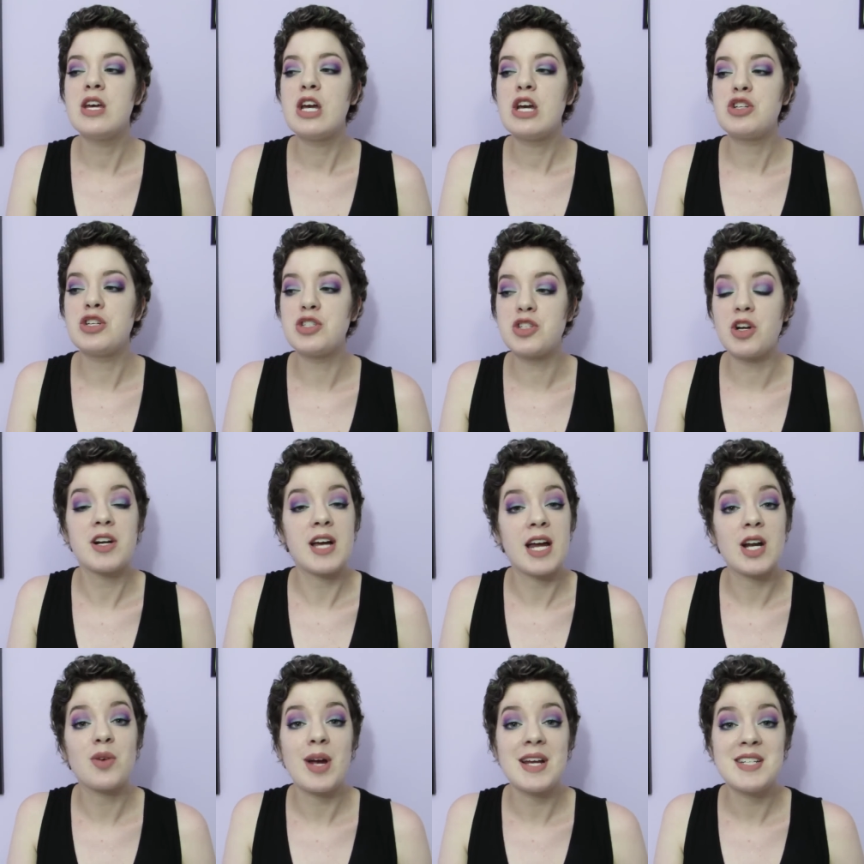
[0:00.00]
she started
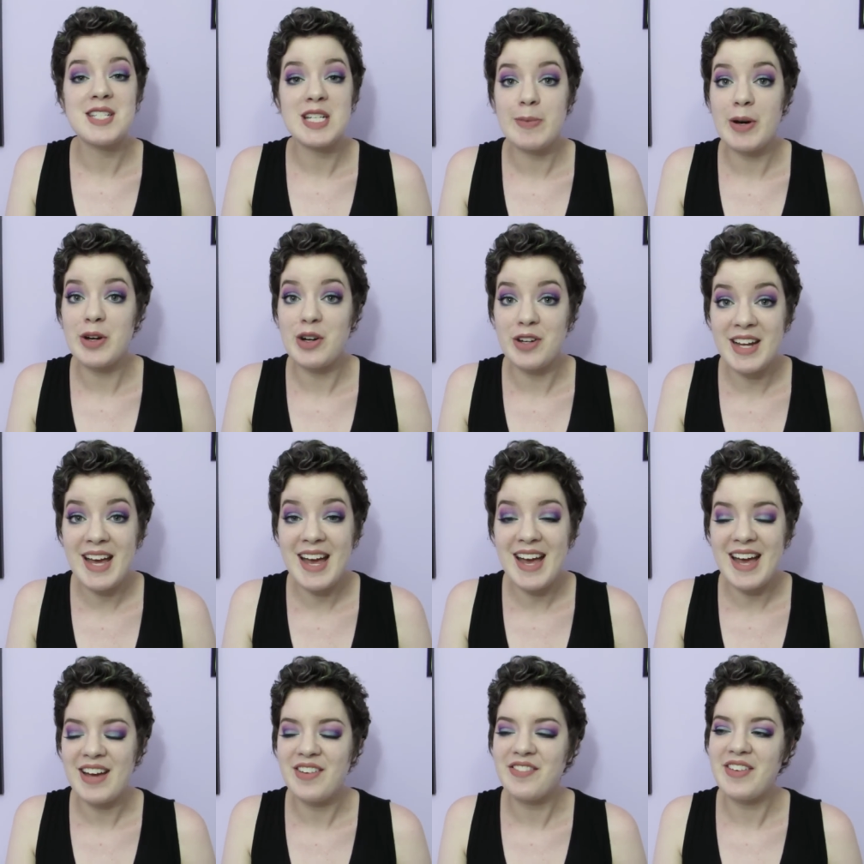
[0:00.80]
kind of ranting about her
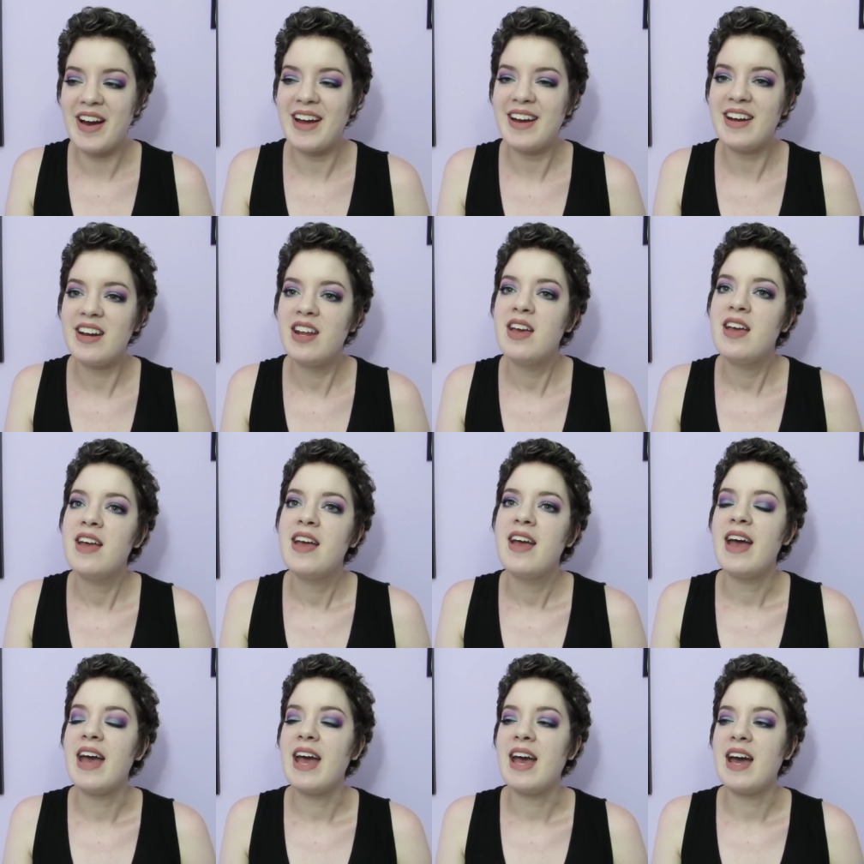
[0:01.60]
day, right?
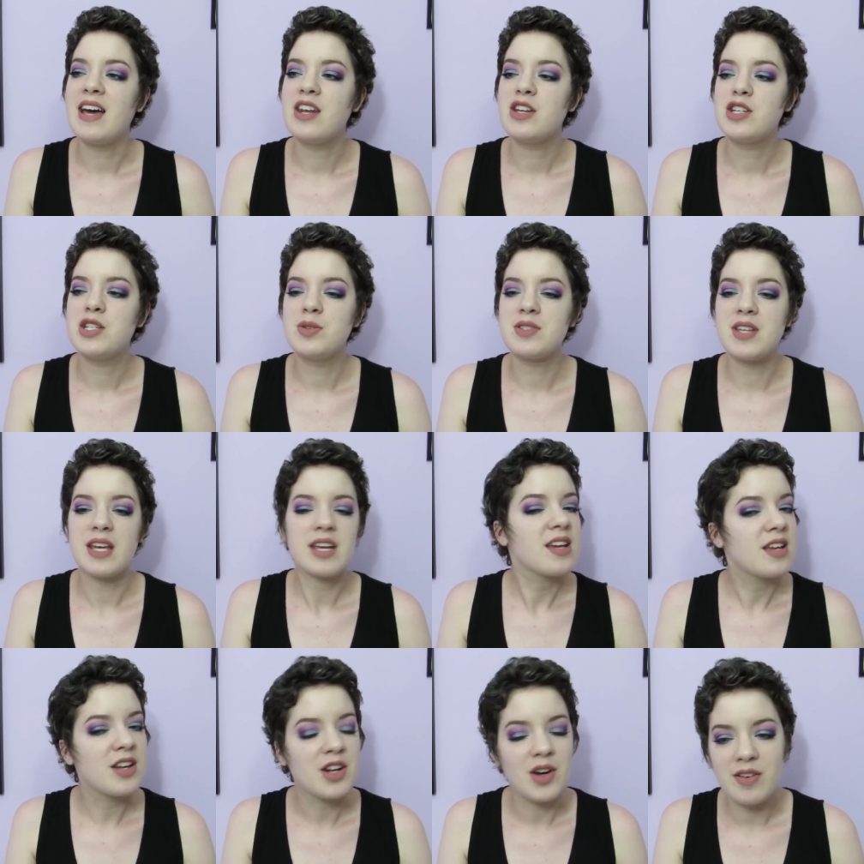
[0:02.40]
And she was
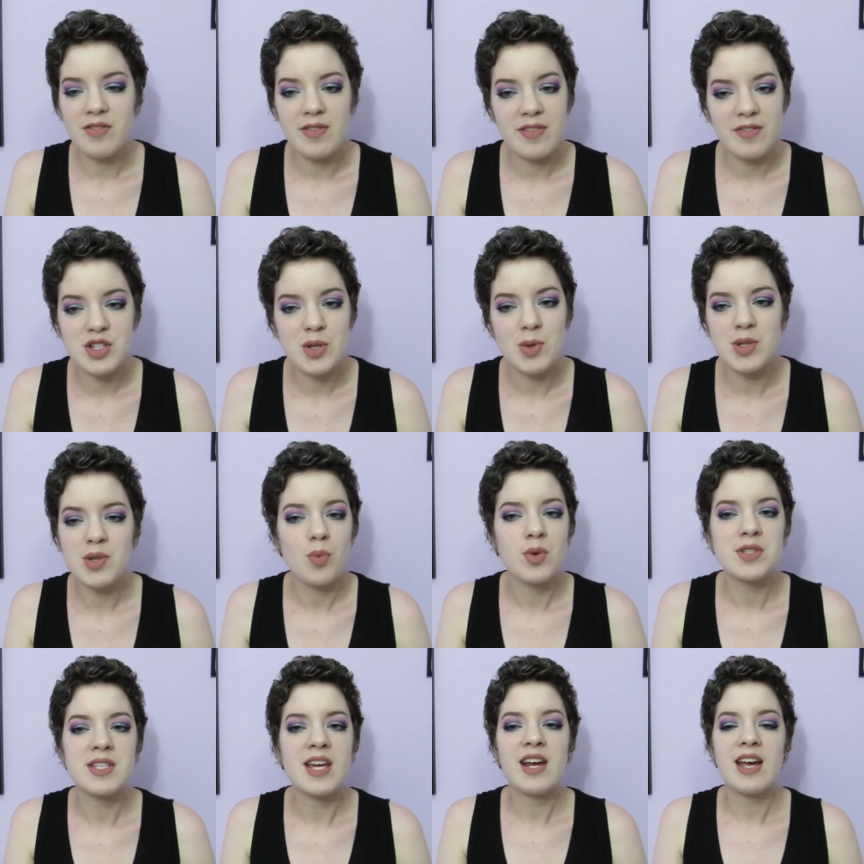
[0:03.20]
like, you know, she
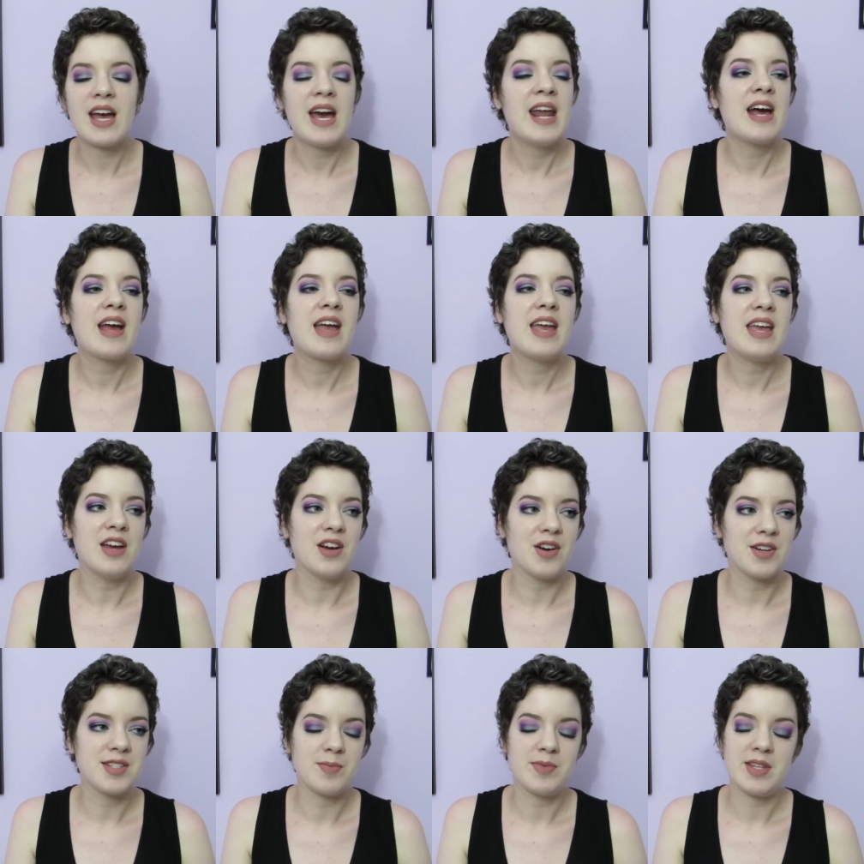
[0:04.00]
was like at
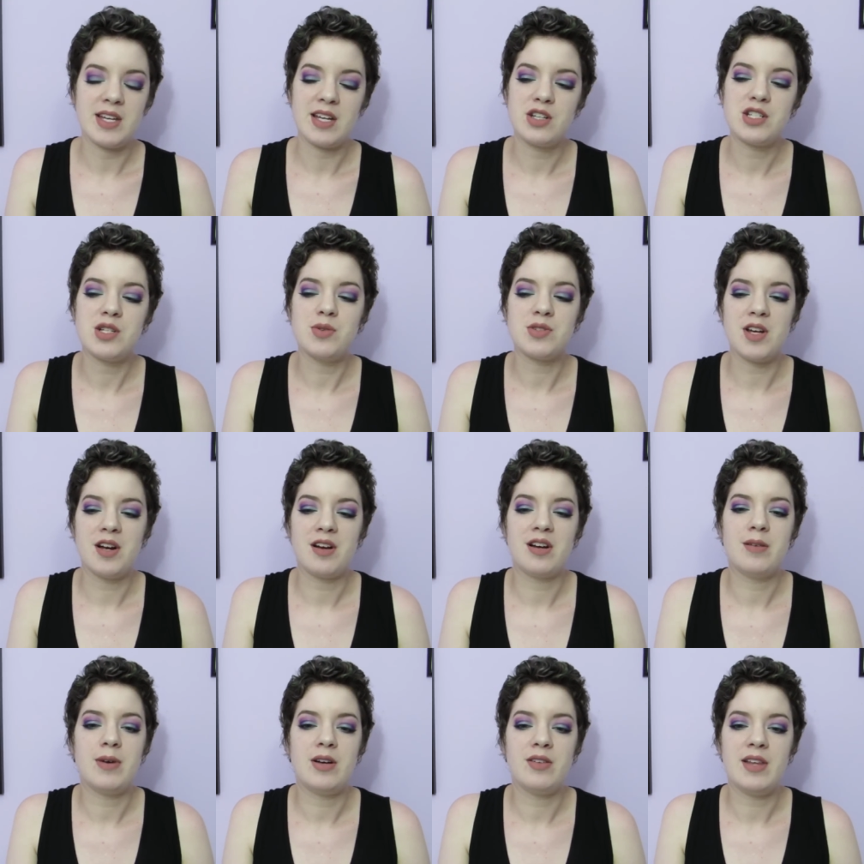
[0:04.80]
IKEA or something. And she was
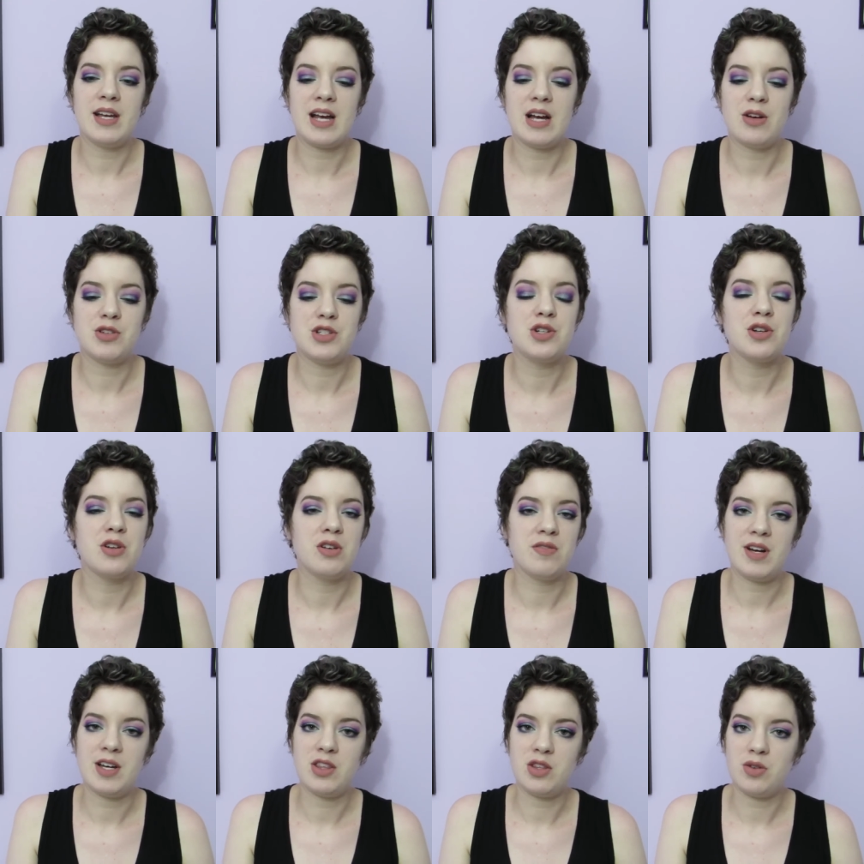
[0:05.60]
talking about, like, how she
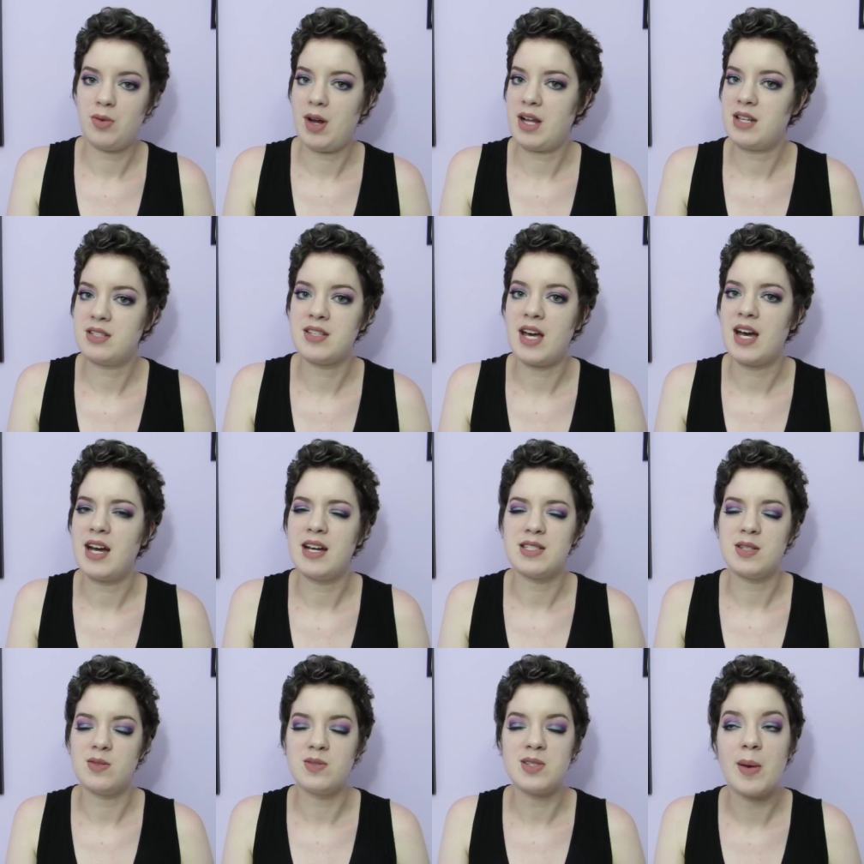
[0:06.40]
couldn't find the right
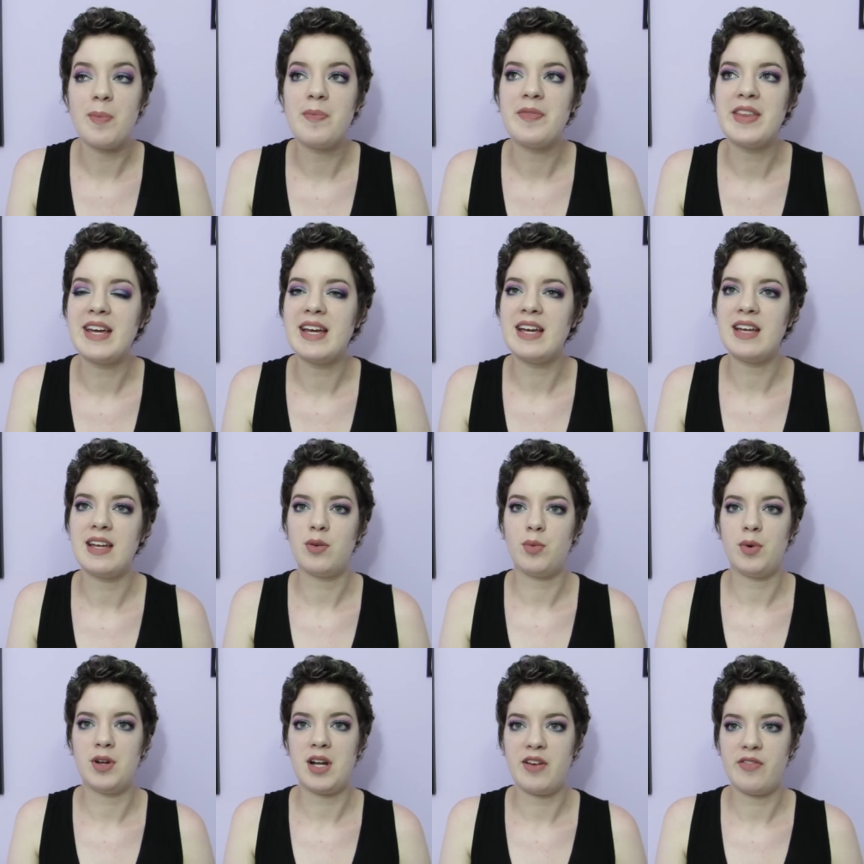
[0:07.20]
size of something
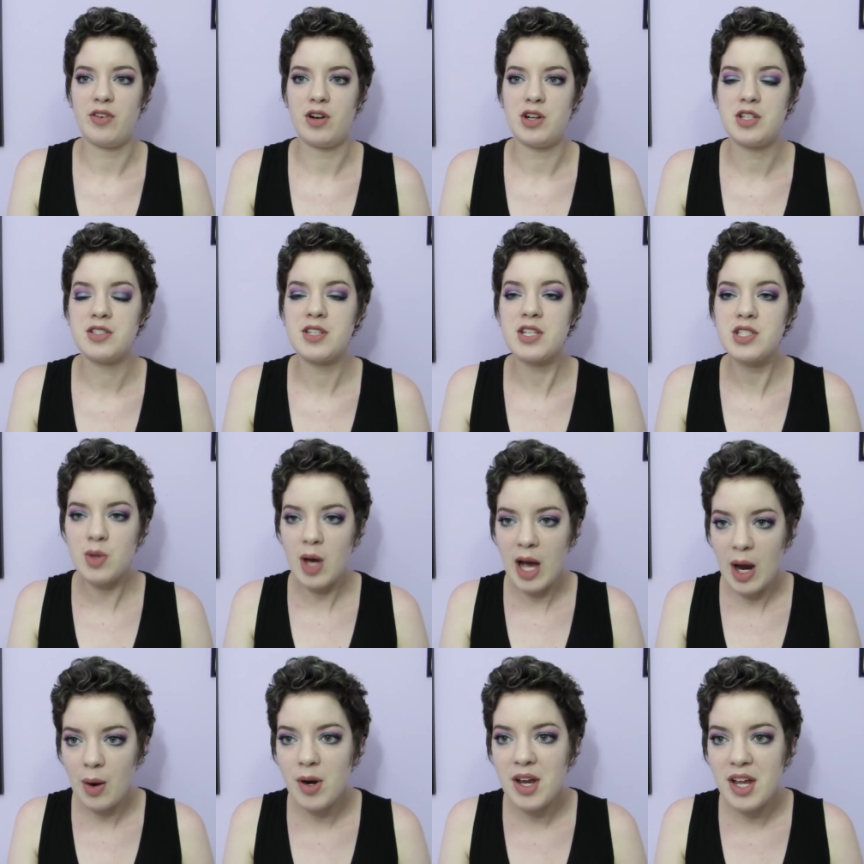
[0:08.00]
and whatever. And she's like, so
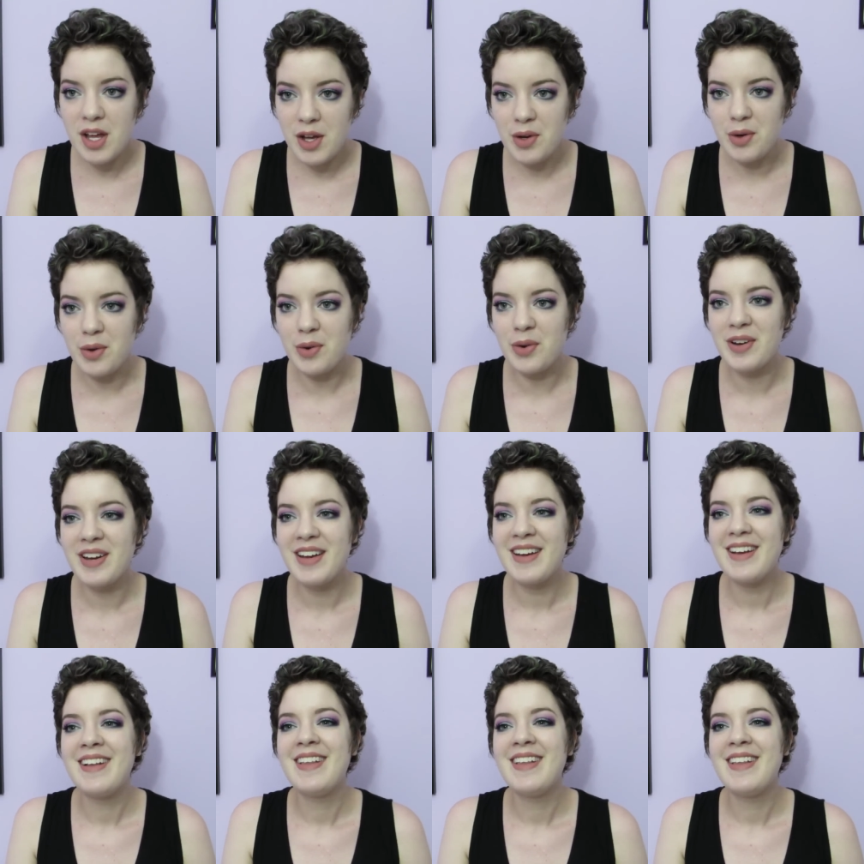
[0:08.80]
how are you?